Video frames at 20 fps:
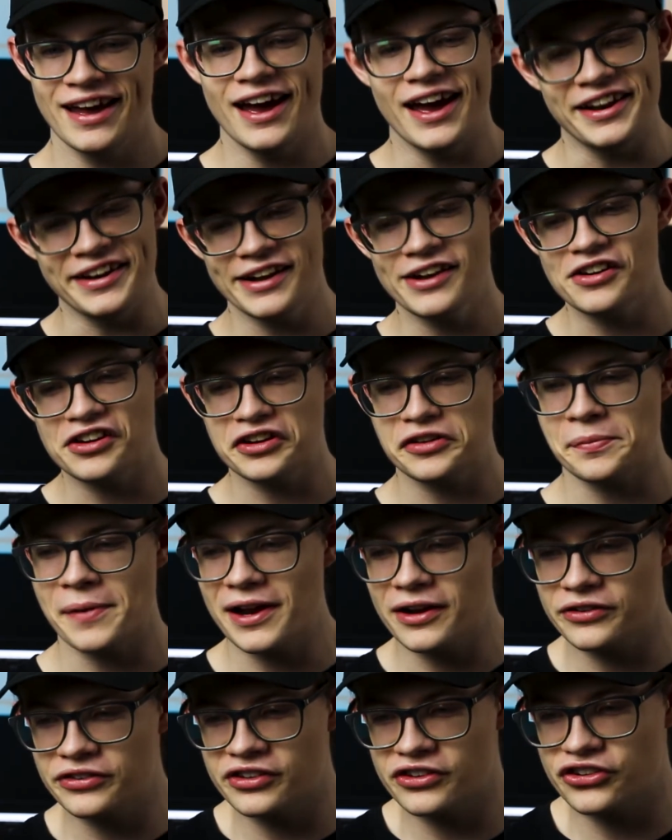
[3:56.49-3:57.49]
and then I
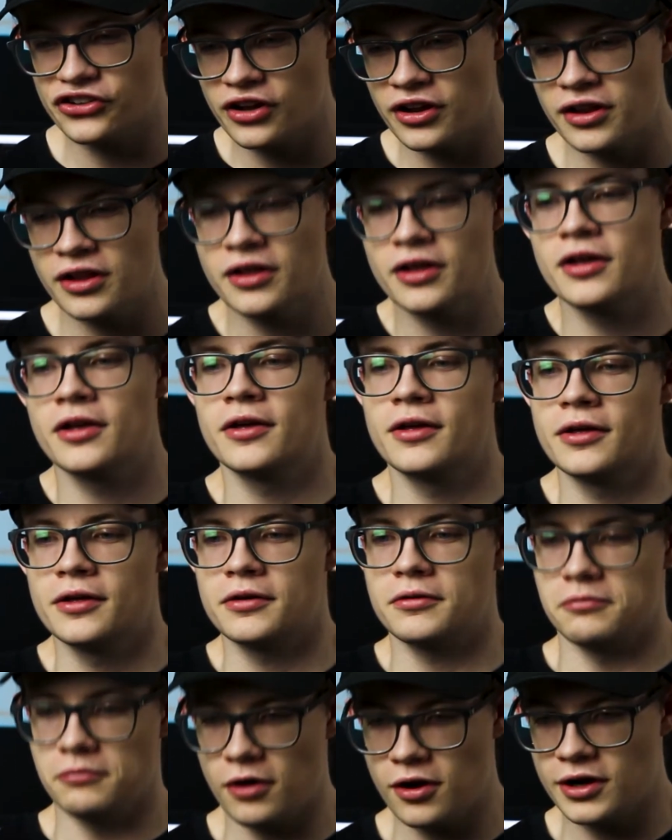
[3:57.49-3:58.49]
made a decision,
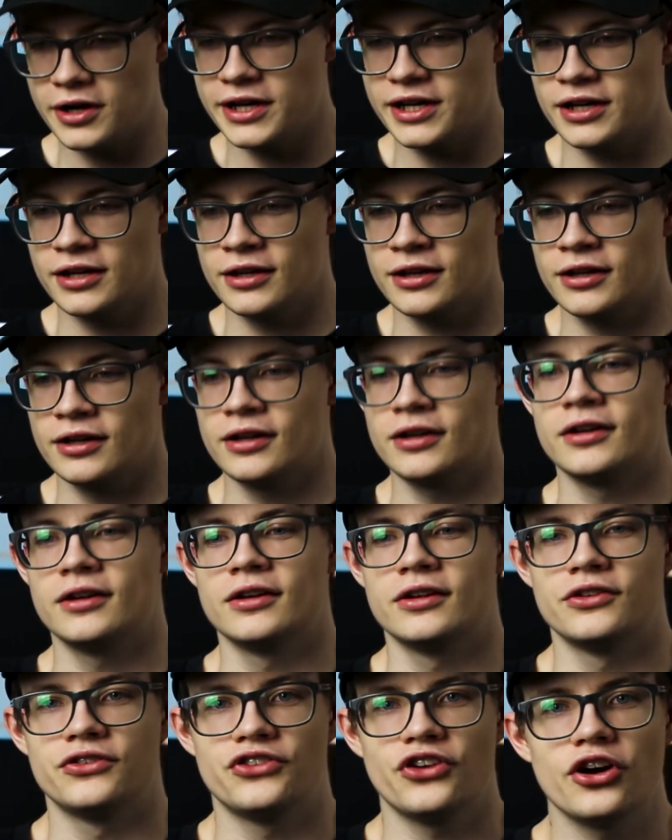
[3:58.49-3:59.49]
right,
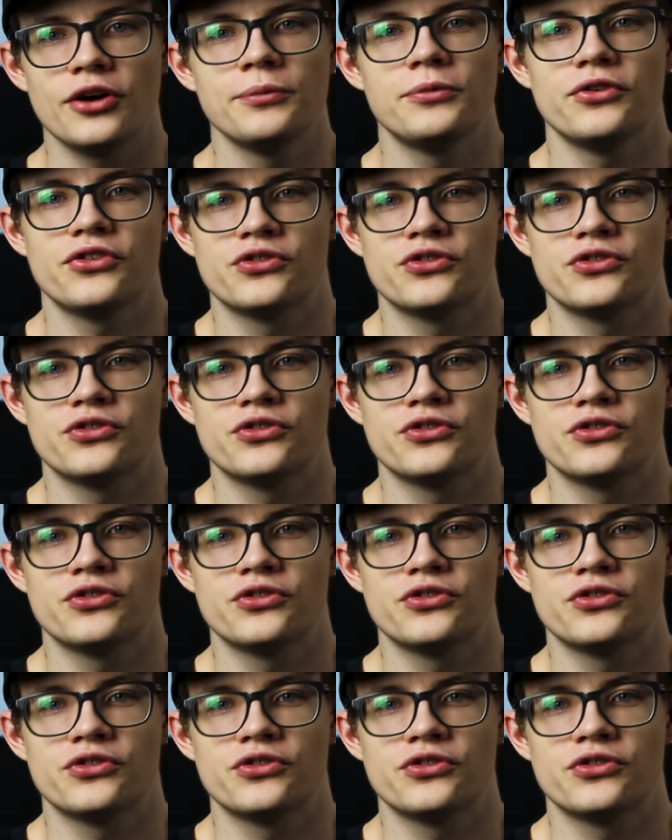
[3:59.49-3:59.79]
time to